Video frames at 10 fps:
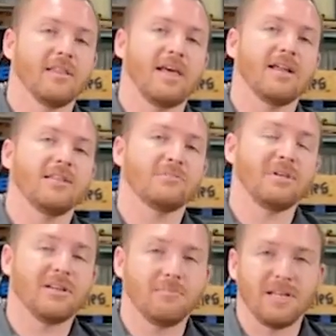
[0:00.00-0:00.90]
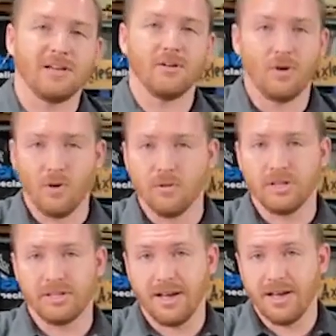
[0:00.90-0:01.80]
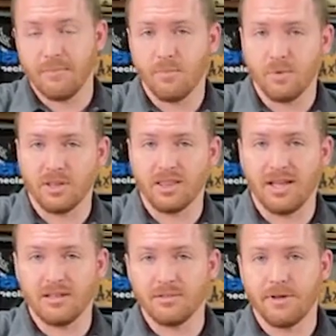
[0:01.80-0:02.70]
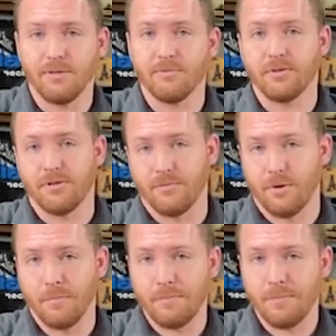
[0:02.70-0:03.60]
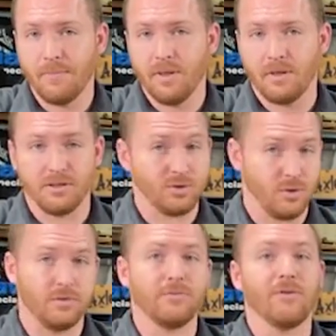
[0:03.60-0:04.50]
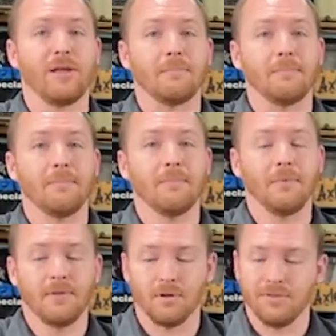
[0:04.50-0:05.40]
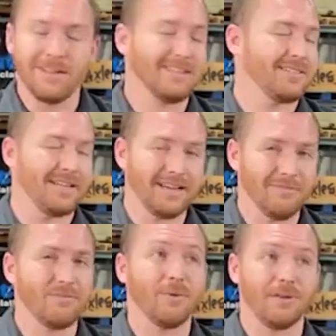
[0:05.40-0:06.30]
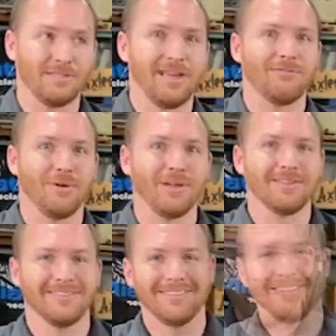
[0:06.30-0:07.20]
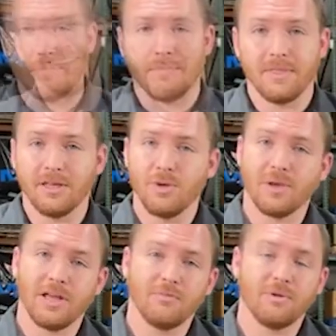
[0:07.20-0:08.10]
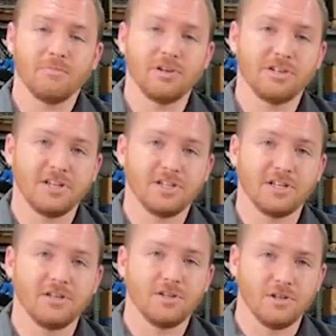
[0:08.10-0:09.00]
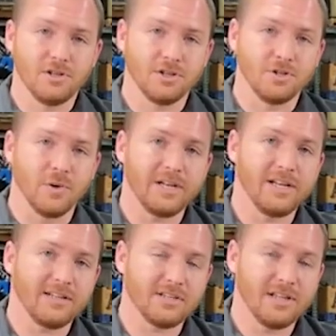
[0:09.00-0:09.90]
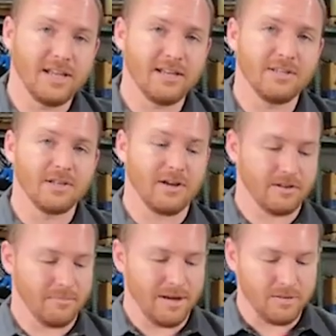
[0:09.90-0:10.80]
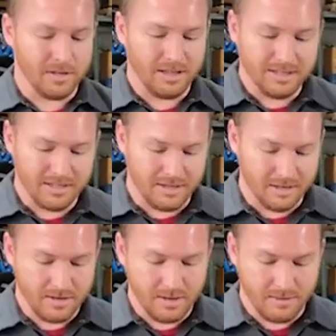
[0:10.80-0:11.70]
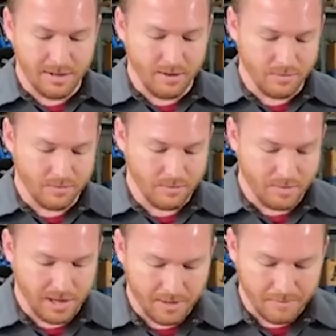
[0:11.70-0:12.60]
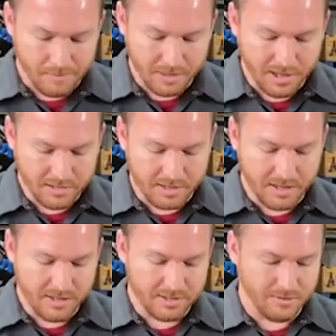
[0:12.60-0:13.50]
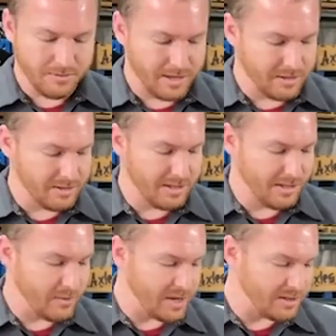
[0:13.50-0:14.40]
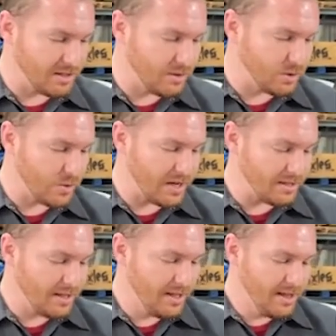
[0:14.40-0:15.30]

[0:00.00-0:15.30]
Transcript: that is being updated all the time with lots of helpful info. And it's totally free. Don't even have to sign up for it. It's that free. Thank you again. We appreciate you joining us today to talk about and listen about lots and lots of silly ways to lose weight